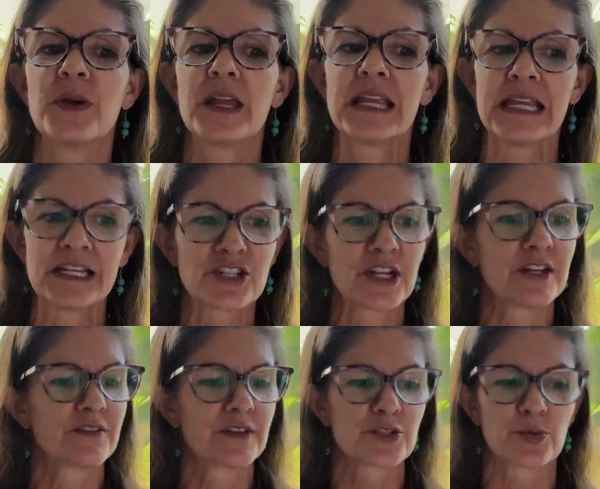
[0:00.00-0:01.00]
each
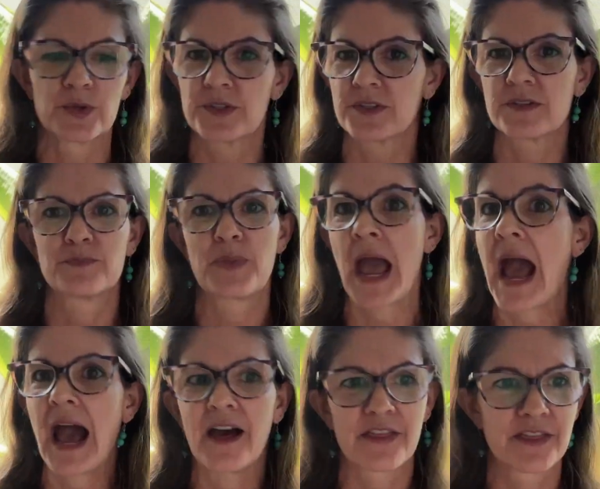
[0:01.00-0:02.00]
individual's
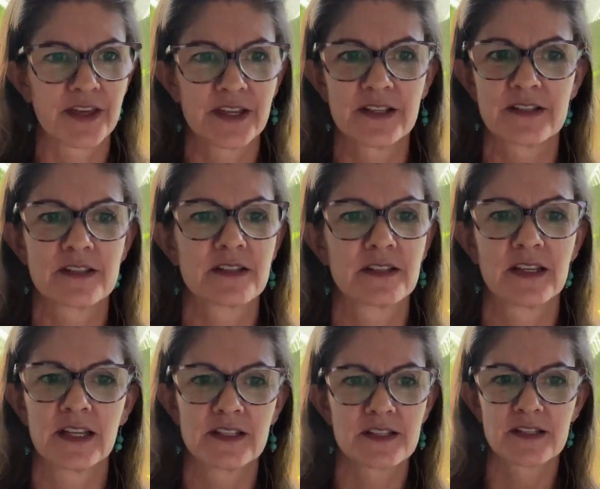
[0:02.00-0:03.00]
path is
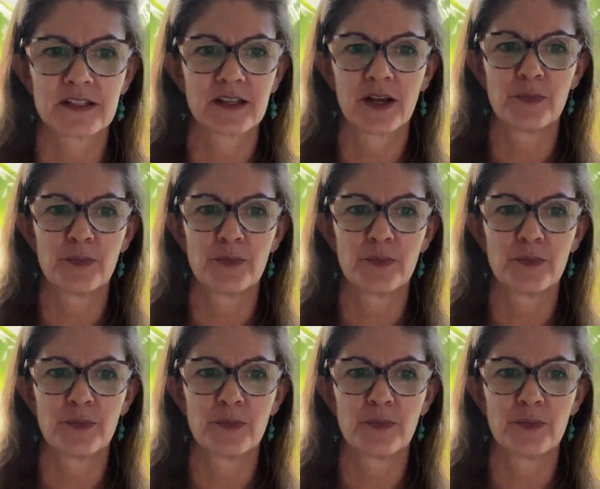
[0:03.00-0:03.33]
a